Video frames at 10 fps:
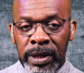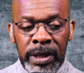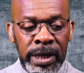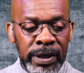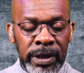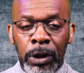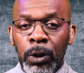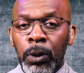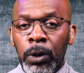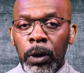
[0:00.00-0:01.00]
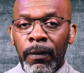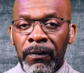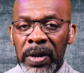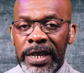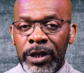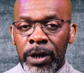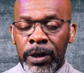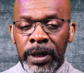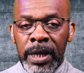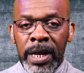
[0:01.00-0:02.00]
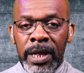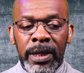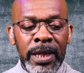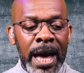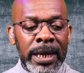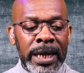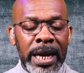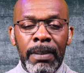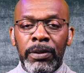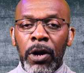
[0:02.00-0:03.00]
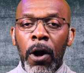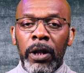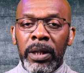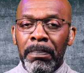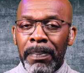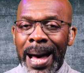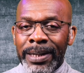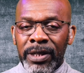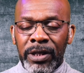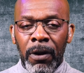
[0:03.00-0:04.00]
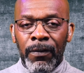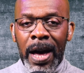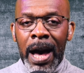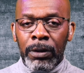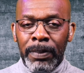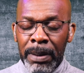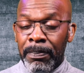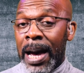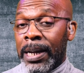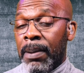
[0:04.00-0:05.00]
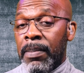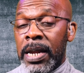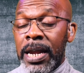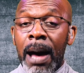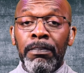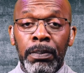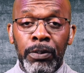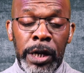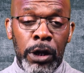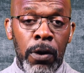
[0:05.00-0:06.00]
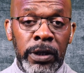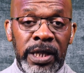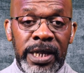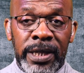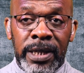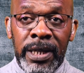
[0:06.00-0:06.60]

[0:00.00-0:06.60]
And this is a Google feature that keeps all the bad stuff out. By bad, I mean inappropriate content.